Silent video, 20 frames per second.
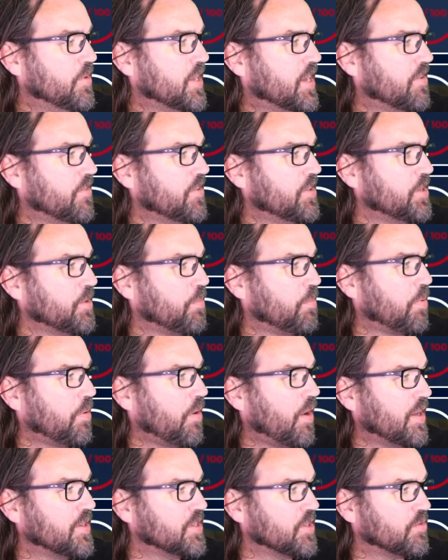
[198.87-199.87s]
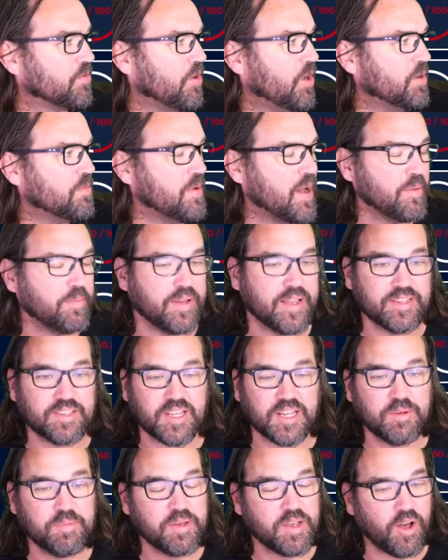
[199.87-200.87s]
come into your project roadmap, it's
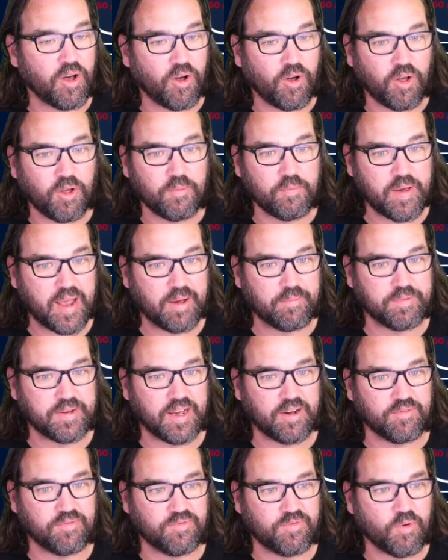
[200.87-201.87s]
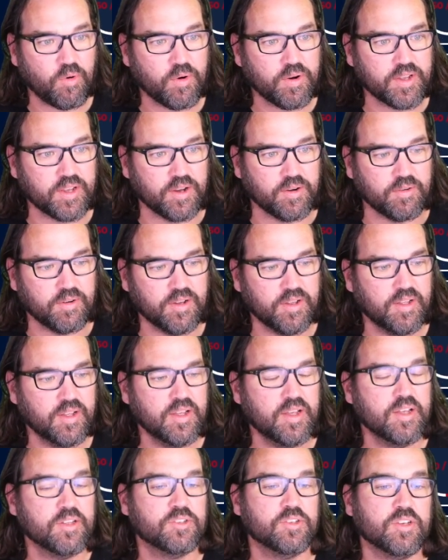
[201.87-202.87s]
going to be all mapped out for you.
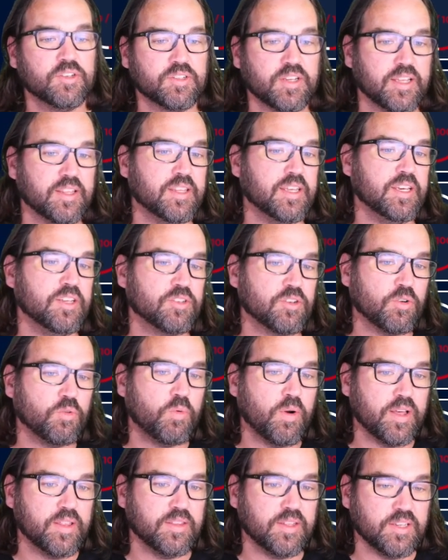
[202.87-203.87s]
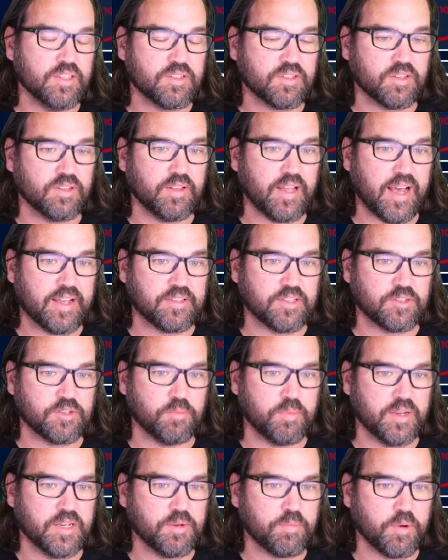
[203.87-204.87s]
So you can say, these are when these assets are
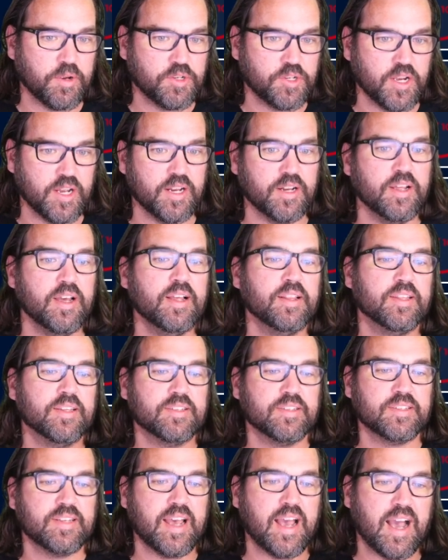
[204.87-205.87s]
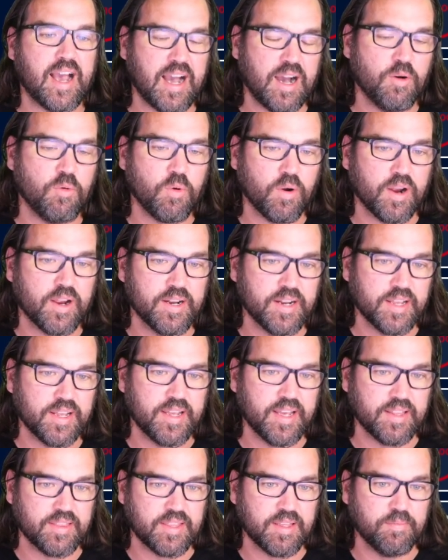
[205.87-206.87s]
being depreciated. This is how we're going to
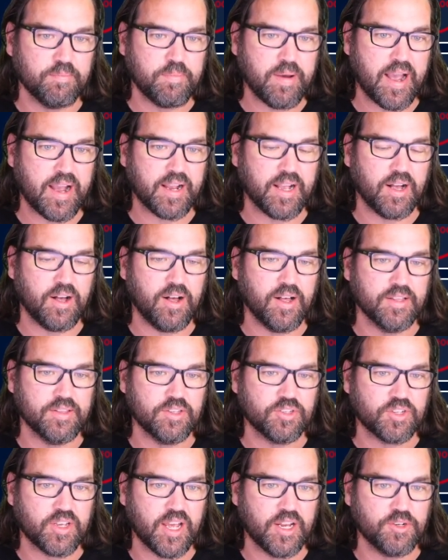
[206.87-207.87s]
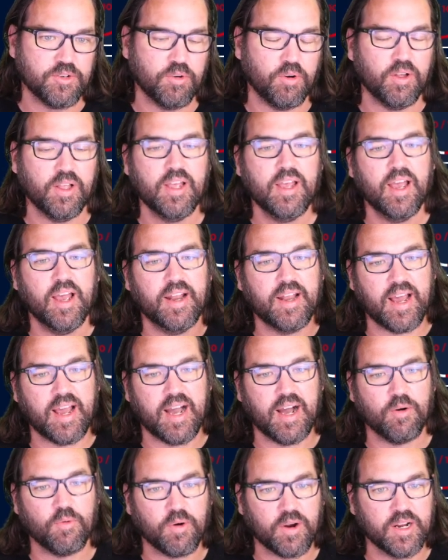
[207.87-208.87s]
get them back on the schedule and
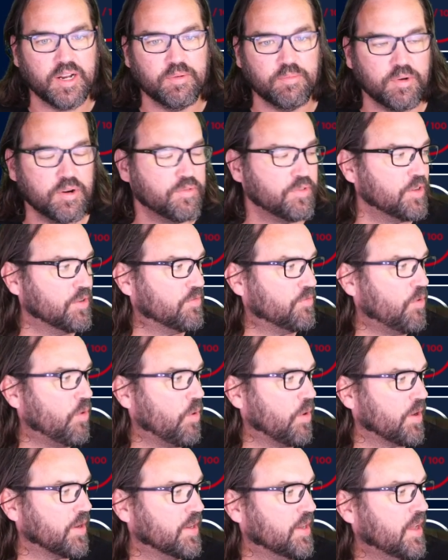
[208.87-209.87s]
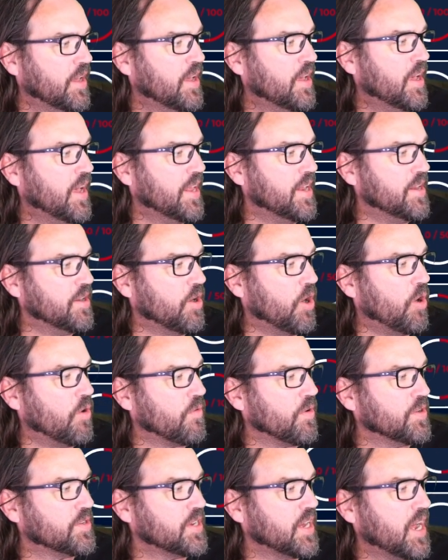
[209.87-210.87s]
how we're going to move you forward. And then
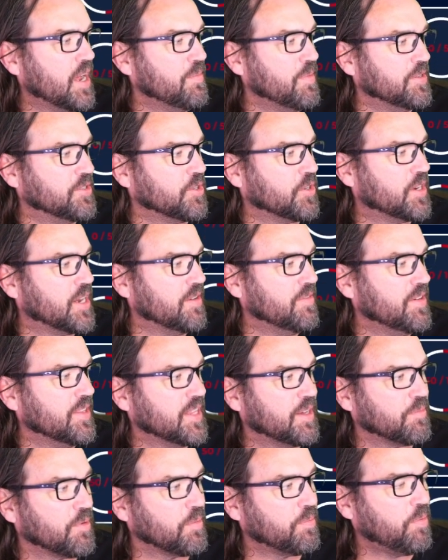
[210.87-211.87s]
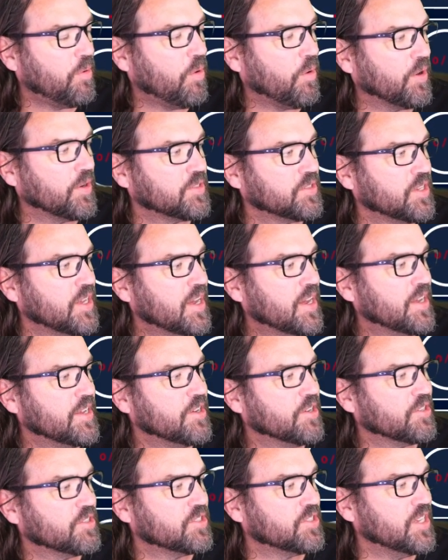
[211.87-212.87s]
over time, as you're giving them reports,
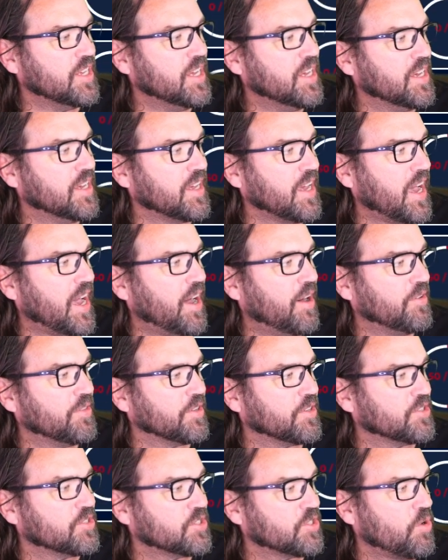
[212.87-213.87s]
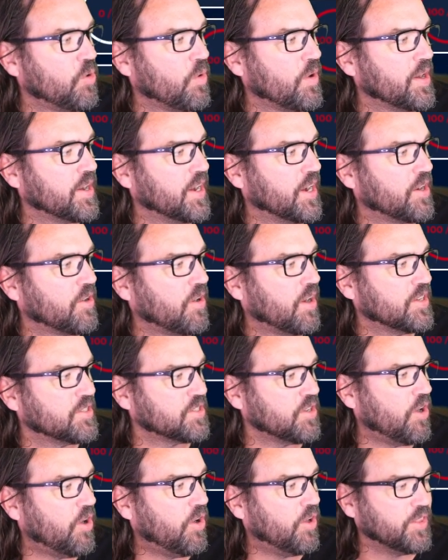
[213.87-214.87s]
you're seeing how they're scoring across
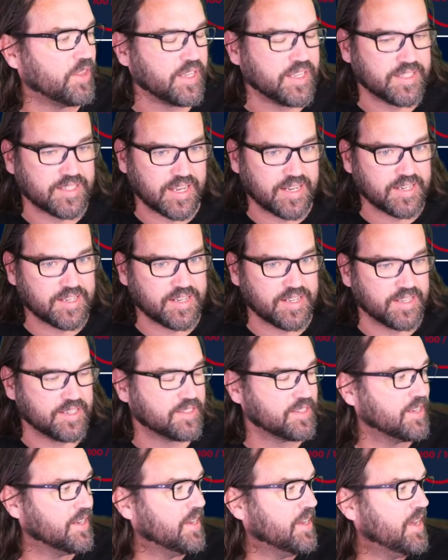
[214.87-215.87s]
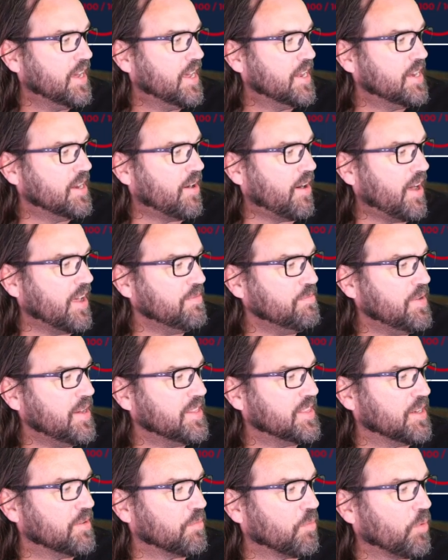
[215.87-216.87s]
all these entities. Now, I've made
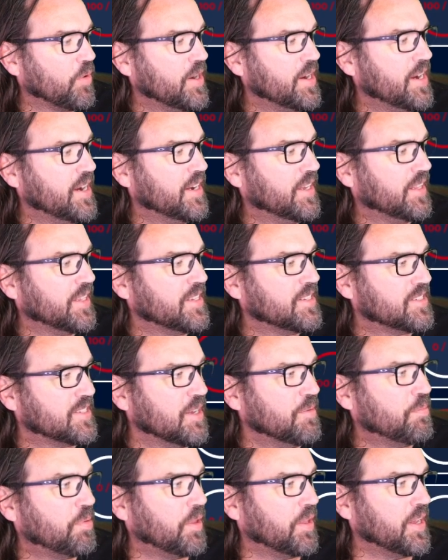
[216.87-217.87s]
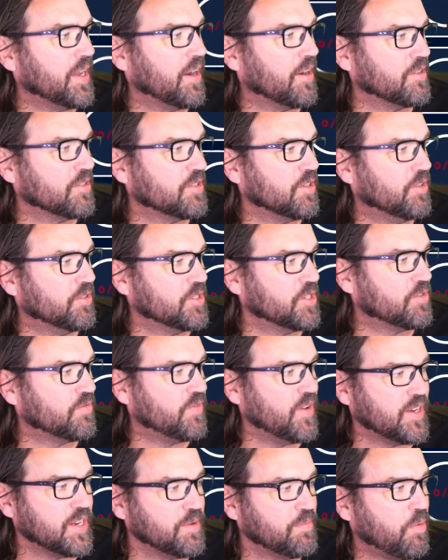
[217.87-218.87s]
them really simple here. So just
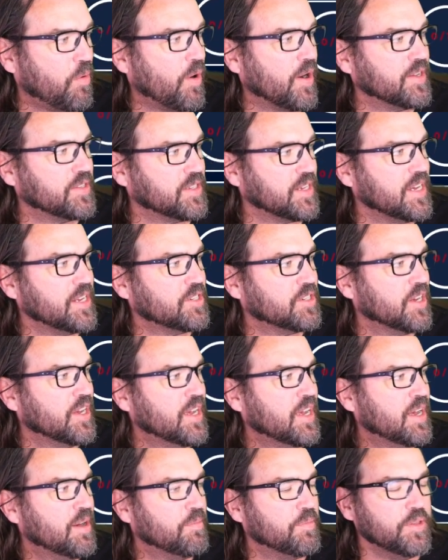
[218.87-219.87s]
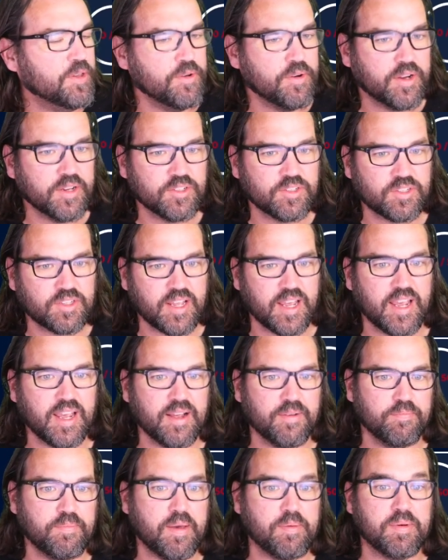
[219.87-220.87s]
50 points each. You can say
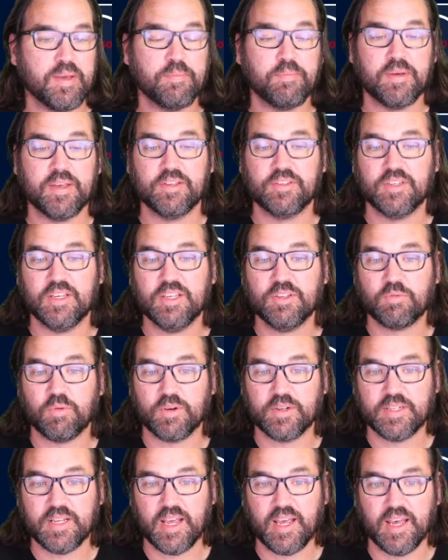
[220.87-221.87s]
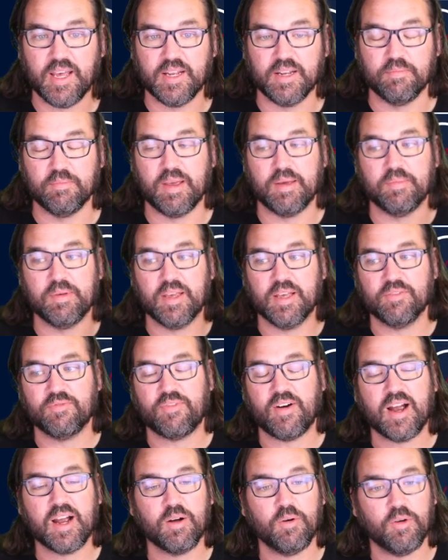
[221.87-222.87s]
maybe a PCs were 10, maybe a
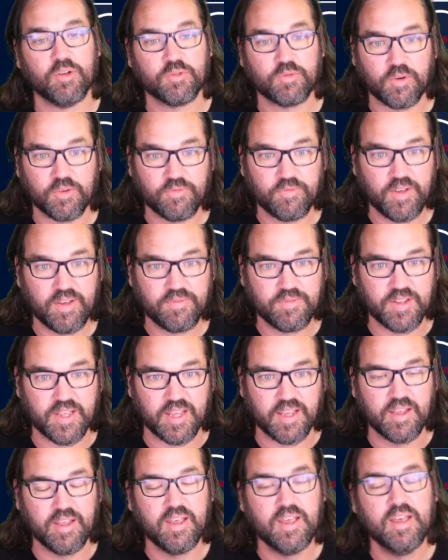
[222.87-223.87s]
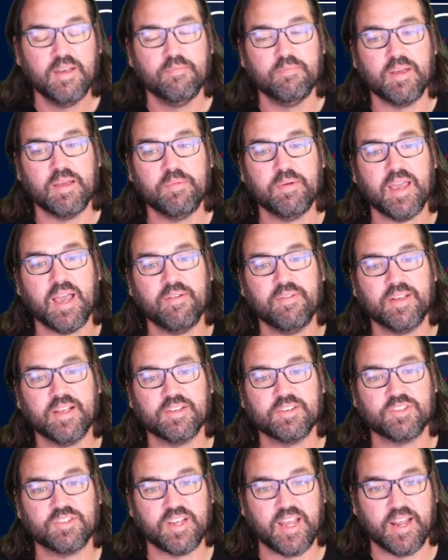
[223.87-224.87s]
firewalls were 50, maybe having a
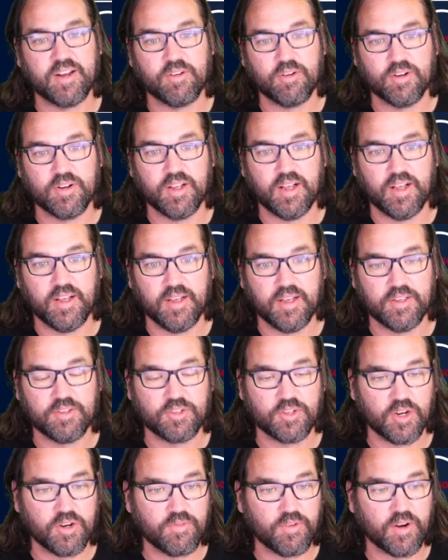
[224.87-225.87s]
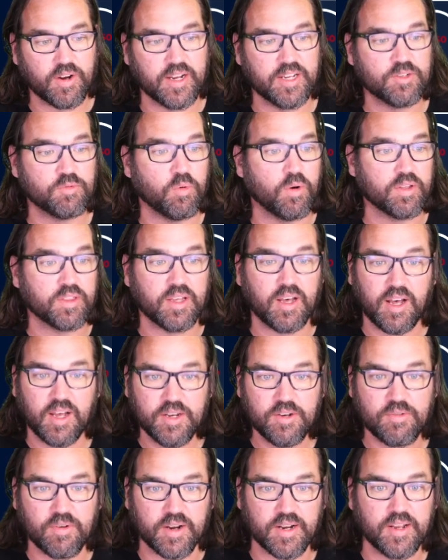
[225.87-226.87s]
standard server is worth
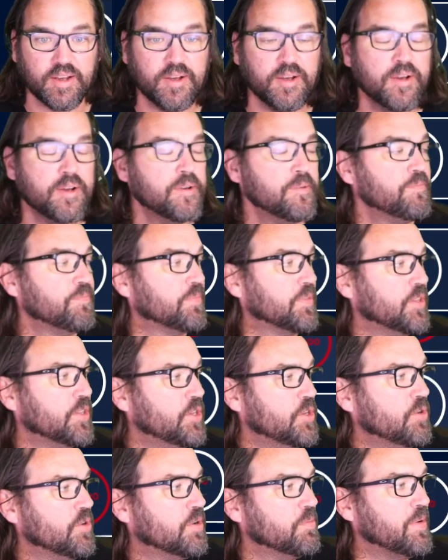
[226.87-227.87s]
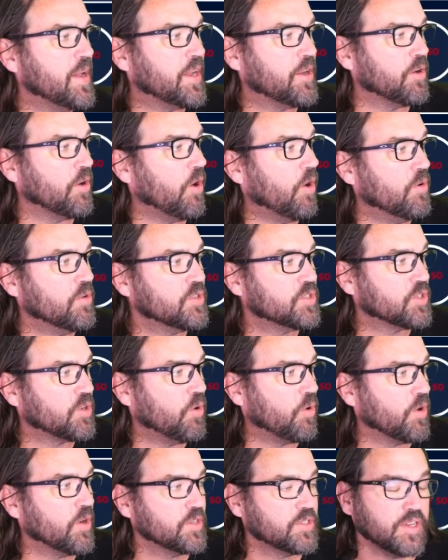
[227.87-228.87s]
100. You can make your own
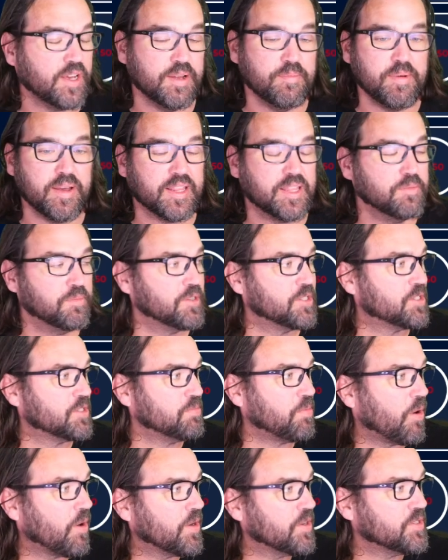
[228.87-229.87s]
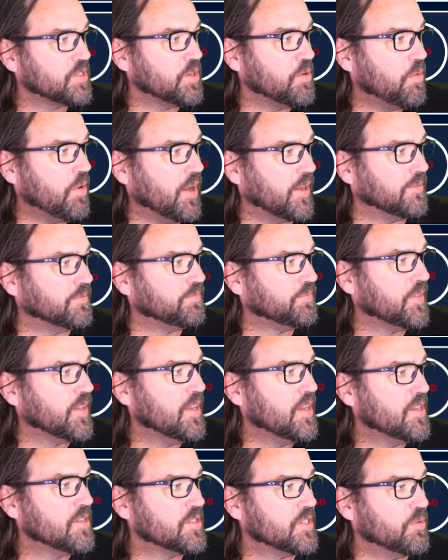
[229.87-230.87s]
scores and make them as smart as you want.
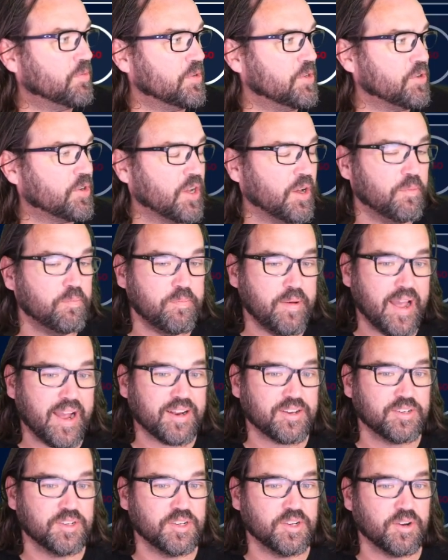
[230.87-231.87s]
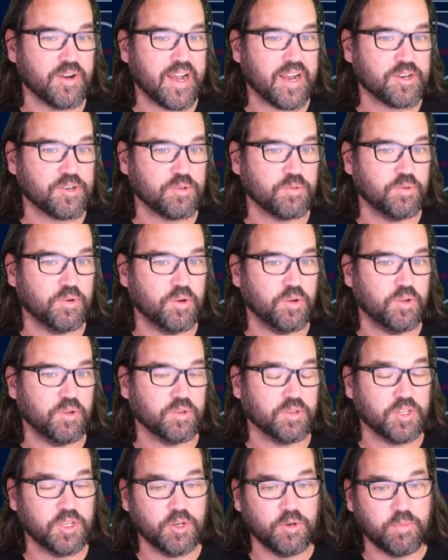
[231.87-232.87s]
So when you come back to your actual
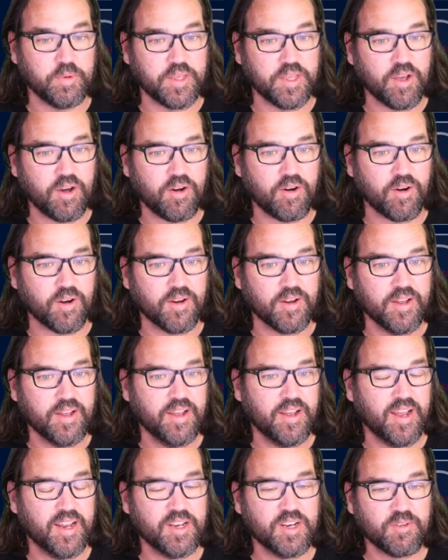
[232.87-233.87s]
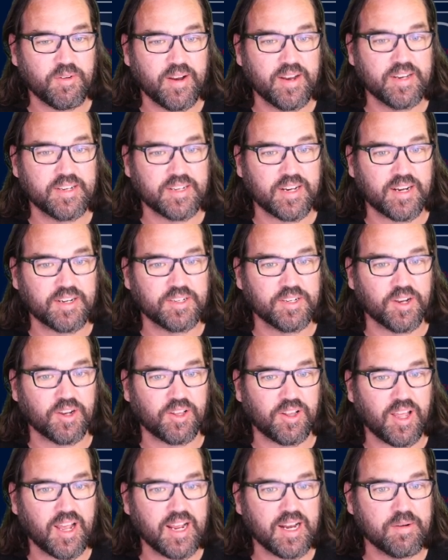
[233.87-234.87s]
QBR and you're ready to talk to your
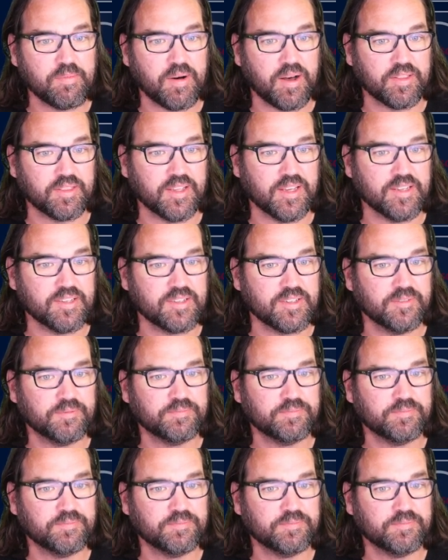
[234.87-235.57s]
client about this,